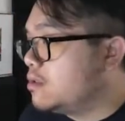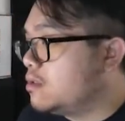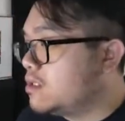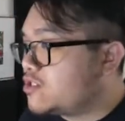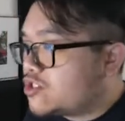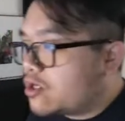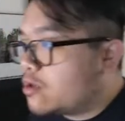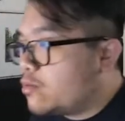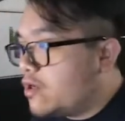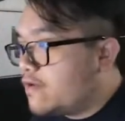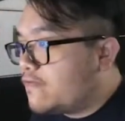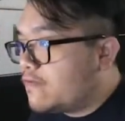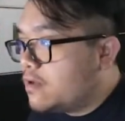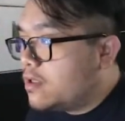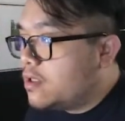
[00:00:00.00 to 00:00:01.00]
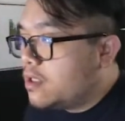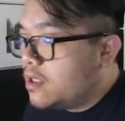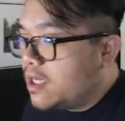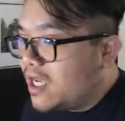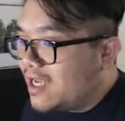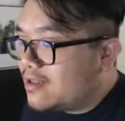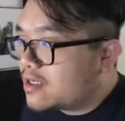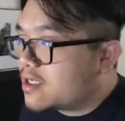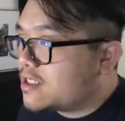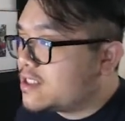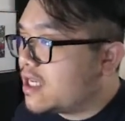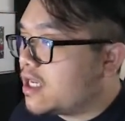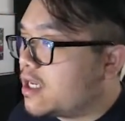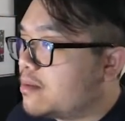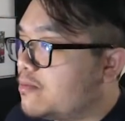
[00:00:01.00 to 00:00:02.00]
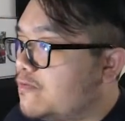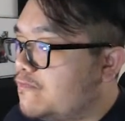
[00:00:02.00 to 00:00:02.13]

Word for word: Let's start with Alakazam